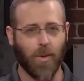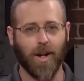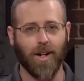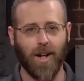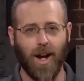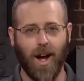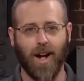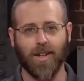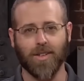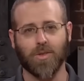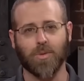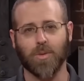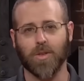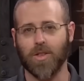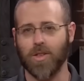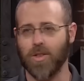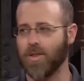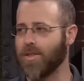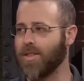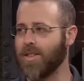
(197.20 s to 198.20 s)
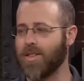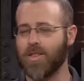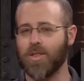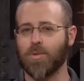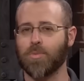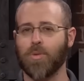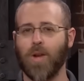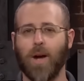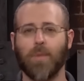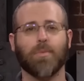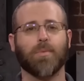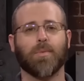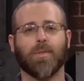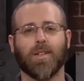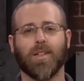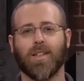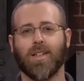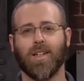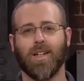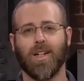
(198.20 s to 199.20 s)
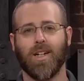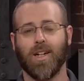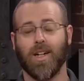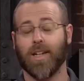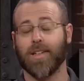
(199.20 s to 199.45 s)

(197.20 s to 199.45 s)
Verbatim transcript: quite honest with you, this is probably,